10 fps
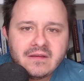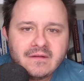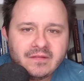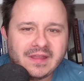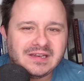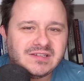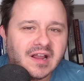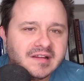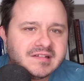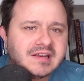that
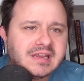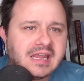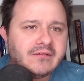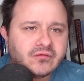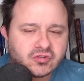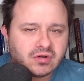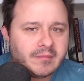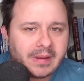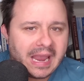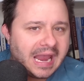doesn't give
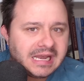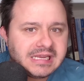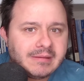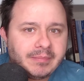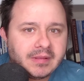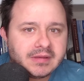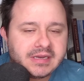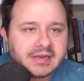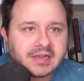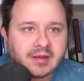Trump any ability
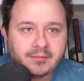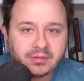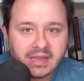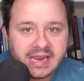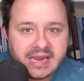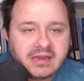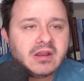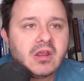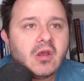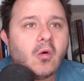to complain
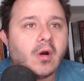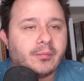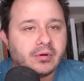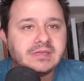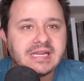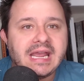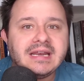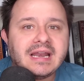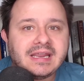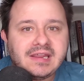or pretend
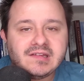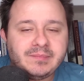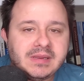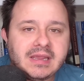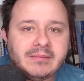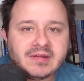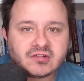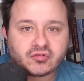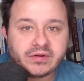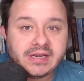like he's being
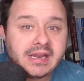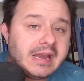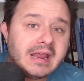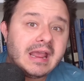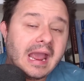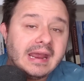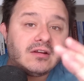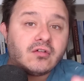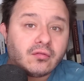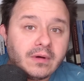mistreated. And
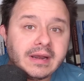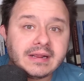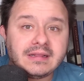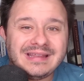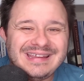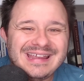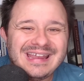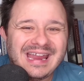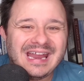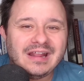critically,
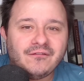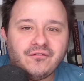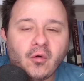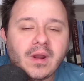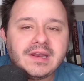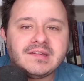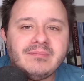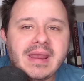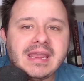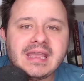it avoids
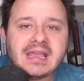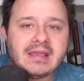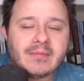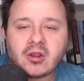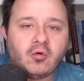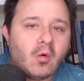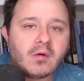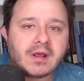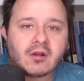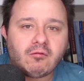making him a
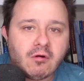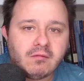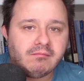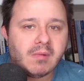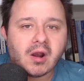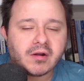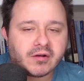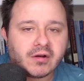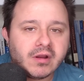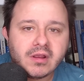quote-unquote
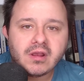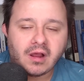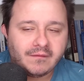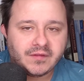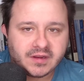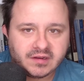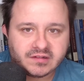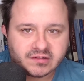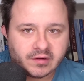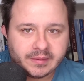martyr of the
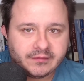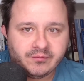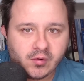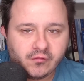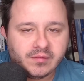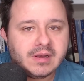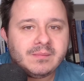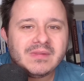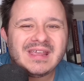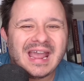conservative movement.
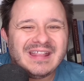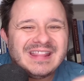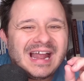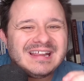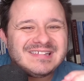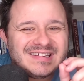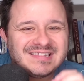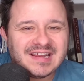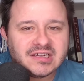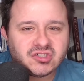And that is
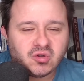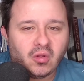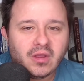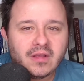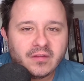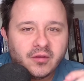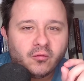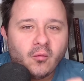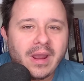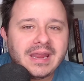essential, the
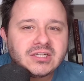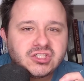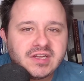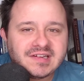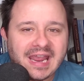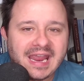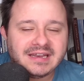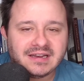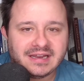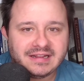way she's
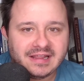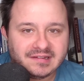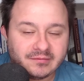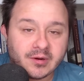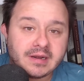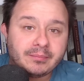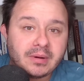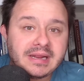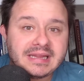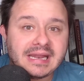handling this. And we're going to
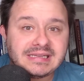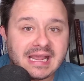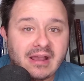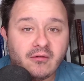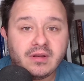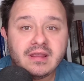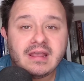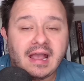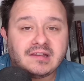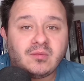break that down,
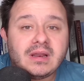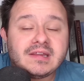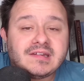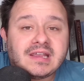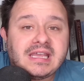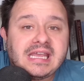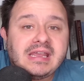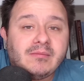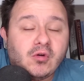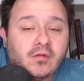as well as a key
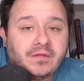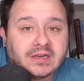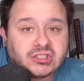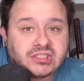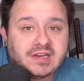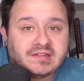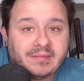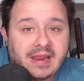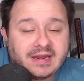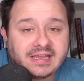move that she's
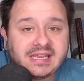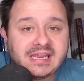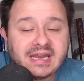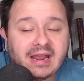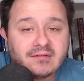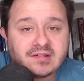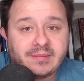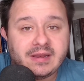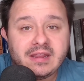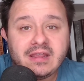made, a key
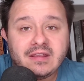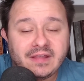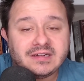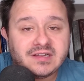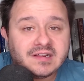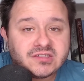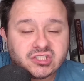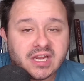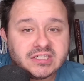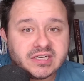announcement that does
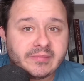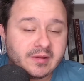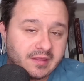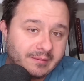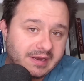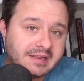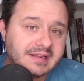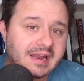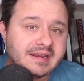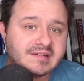change everything. But hit the
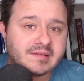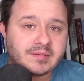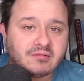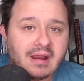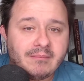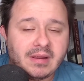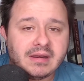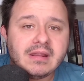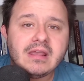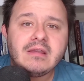like and subscribe
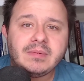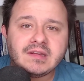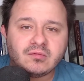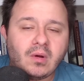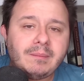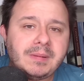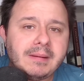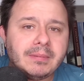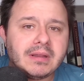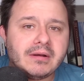button, because what
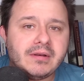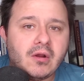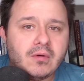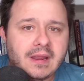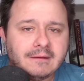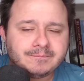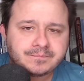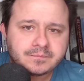people are noting